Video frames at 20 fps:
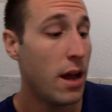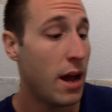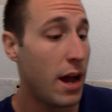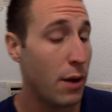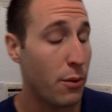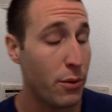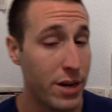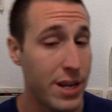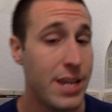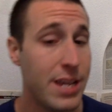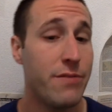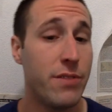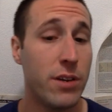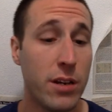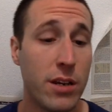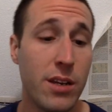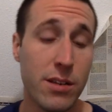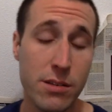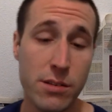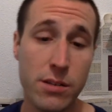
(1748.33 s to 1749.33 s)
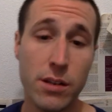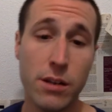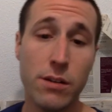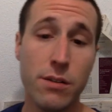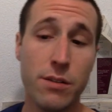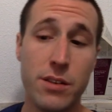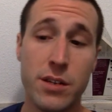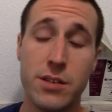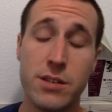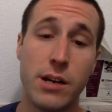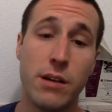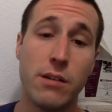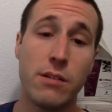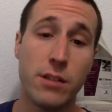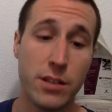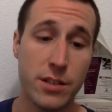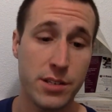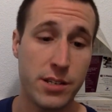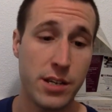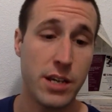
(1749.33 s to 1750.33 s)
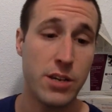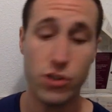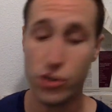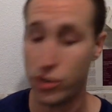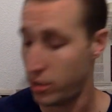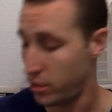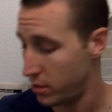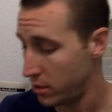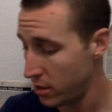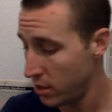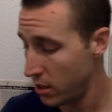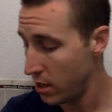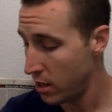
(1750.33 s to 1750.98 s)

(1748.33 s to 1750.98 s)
I would even consider the sterilization,